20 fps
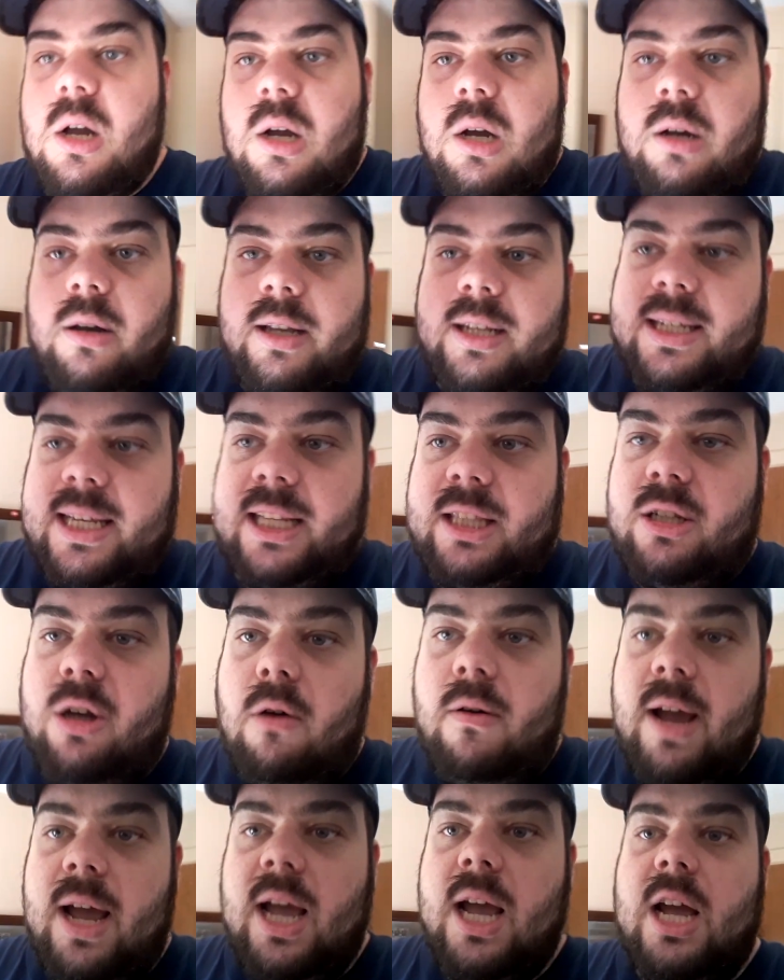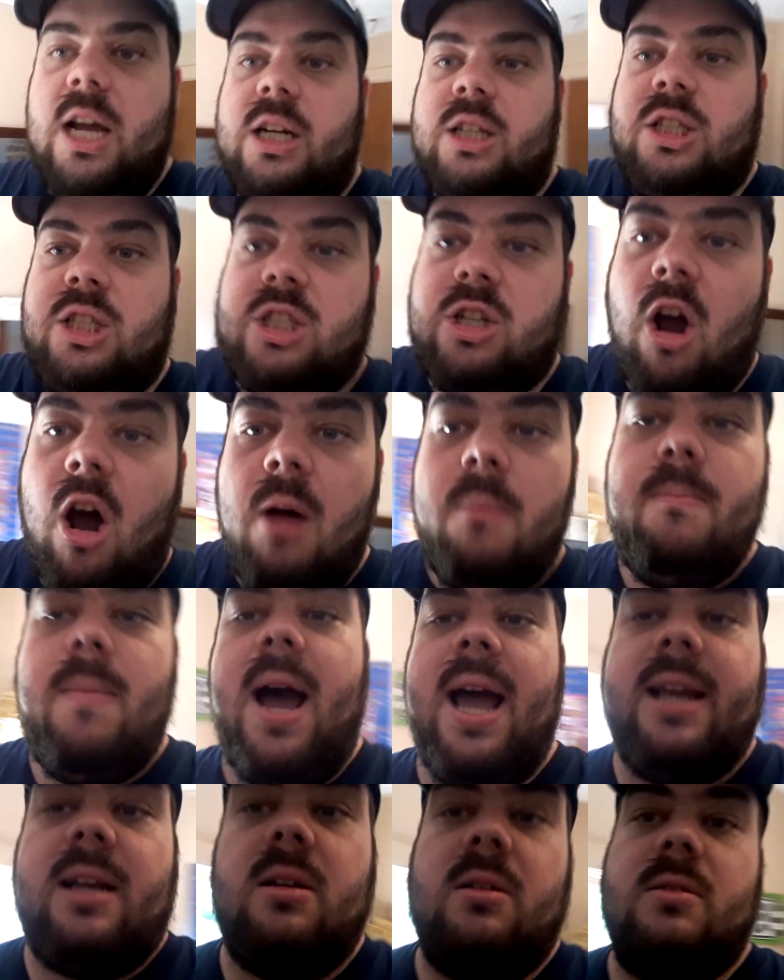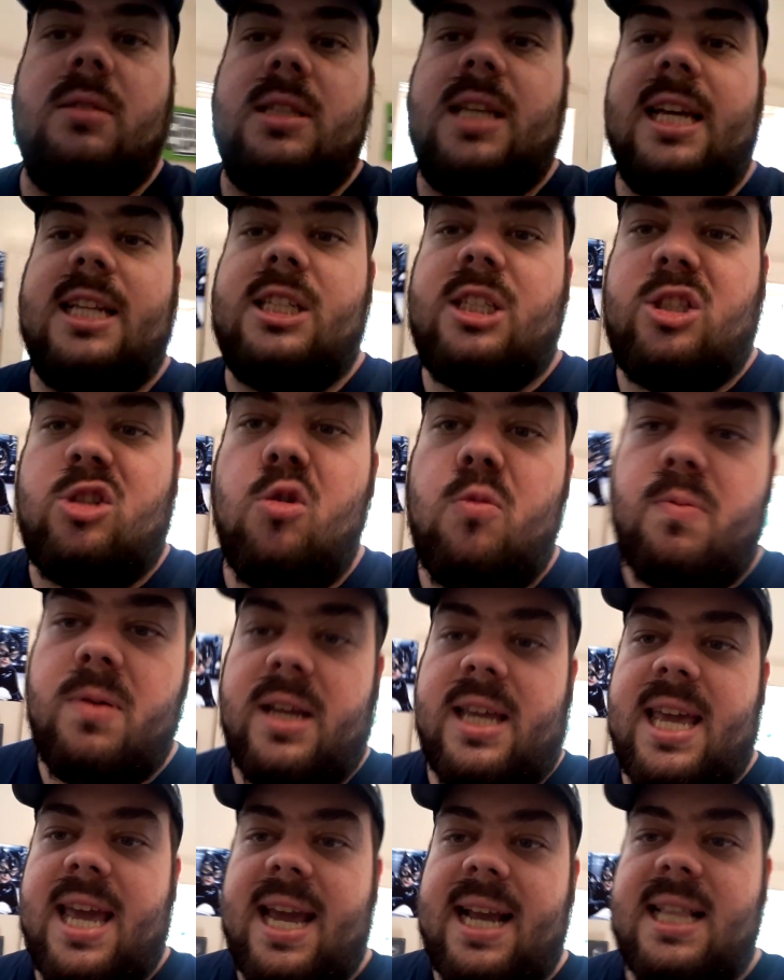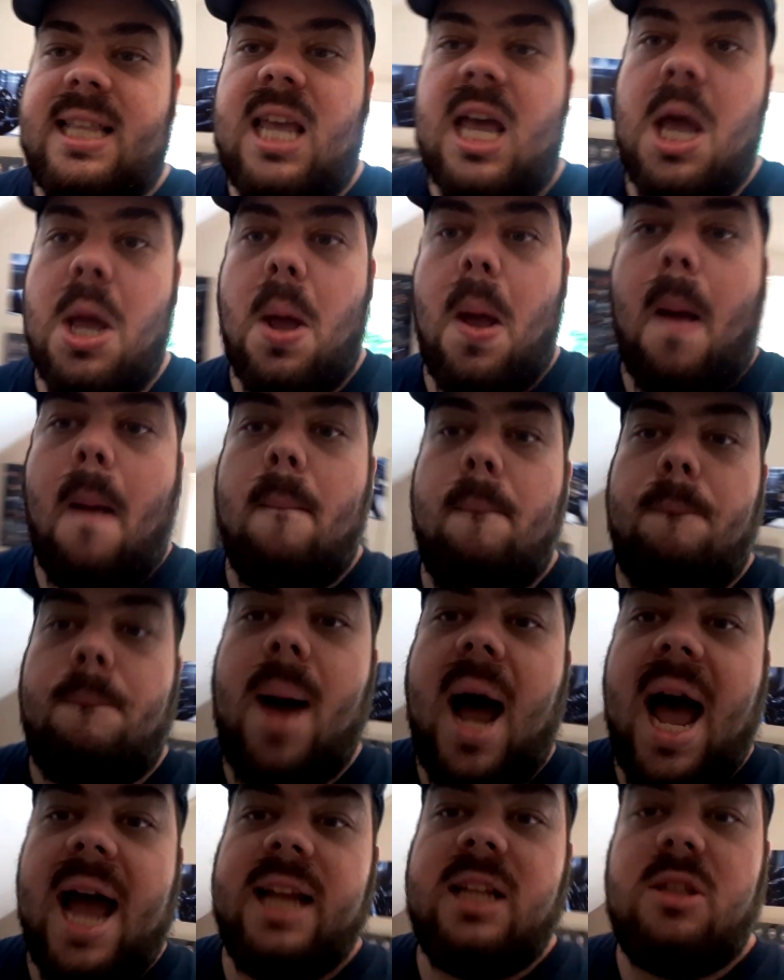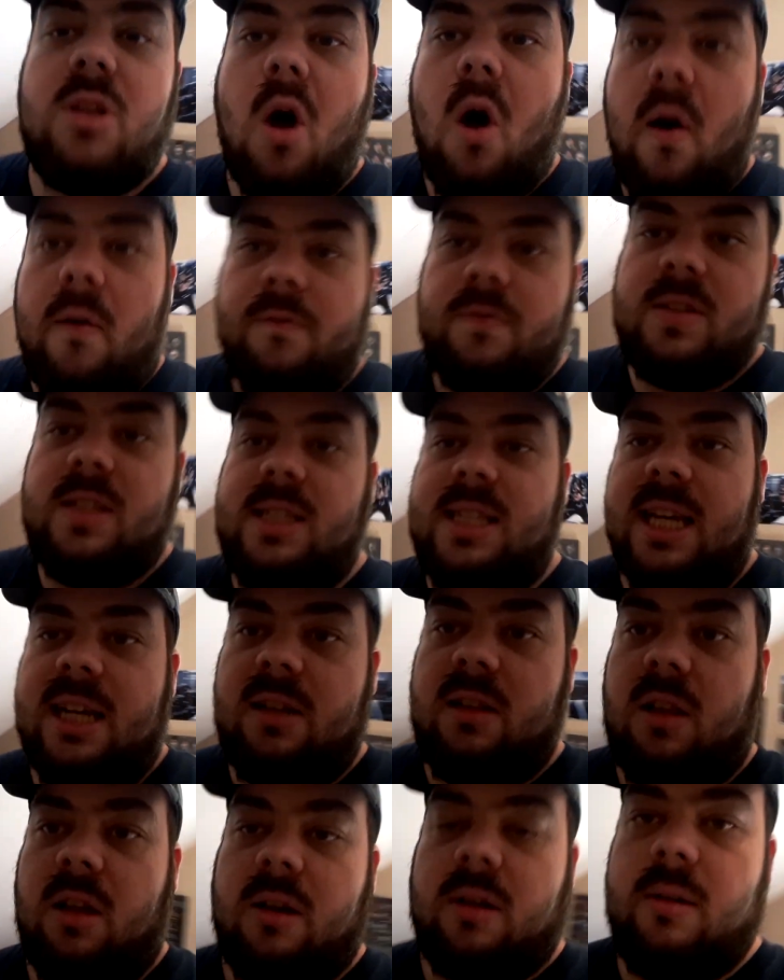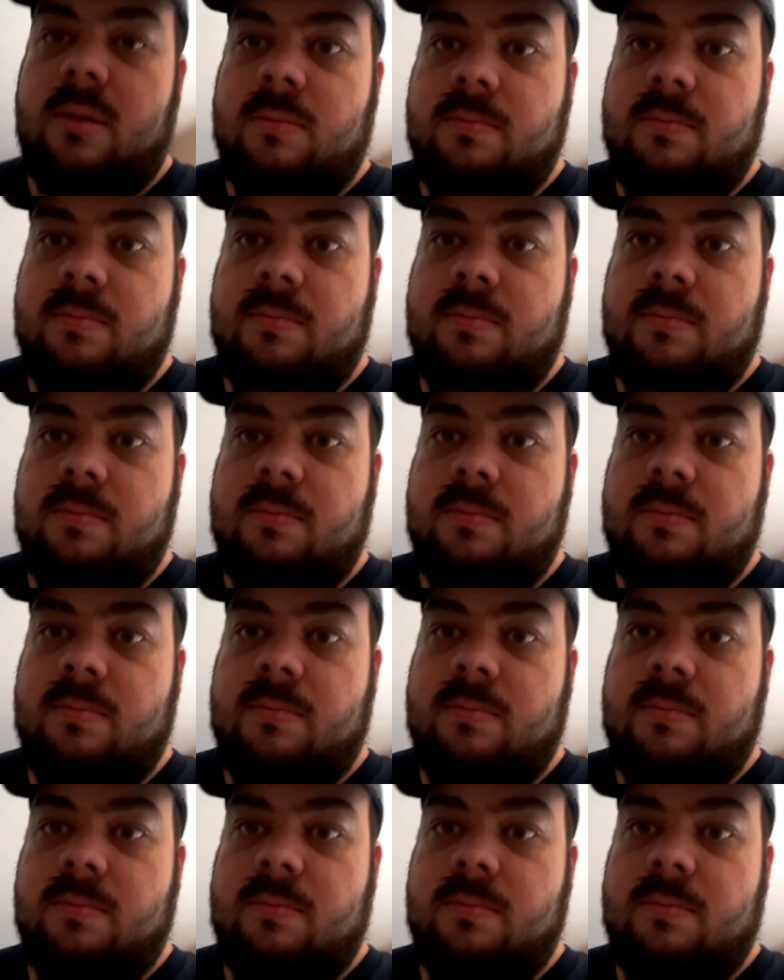let's get to it. Shawn Michaels gets super kicked by Dolph Ziggler.